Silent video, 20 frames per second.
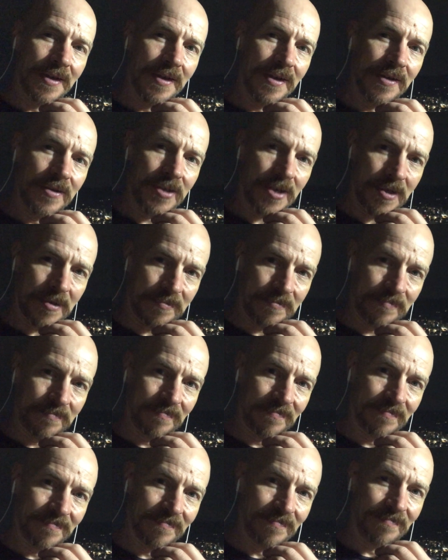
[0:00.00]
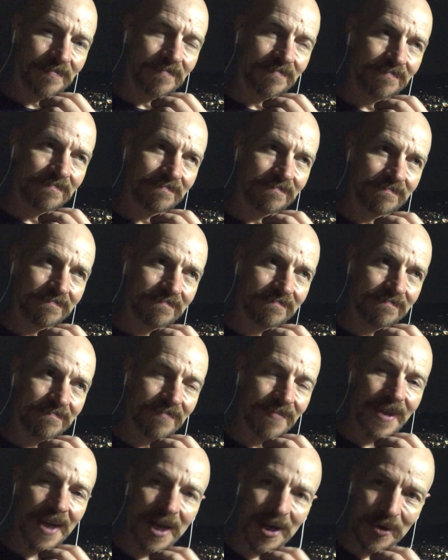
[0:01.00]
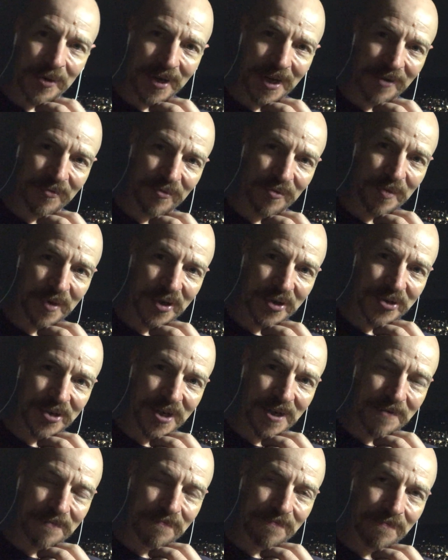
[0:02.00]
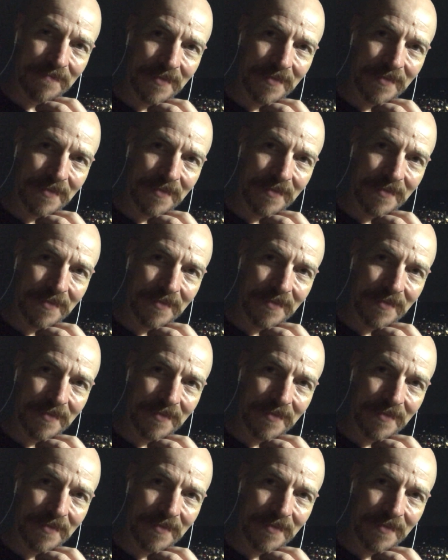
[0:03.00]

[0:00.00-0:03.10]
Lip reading: So, hello again from Medellin.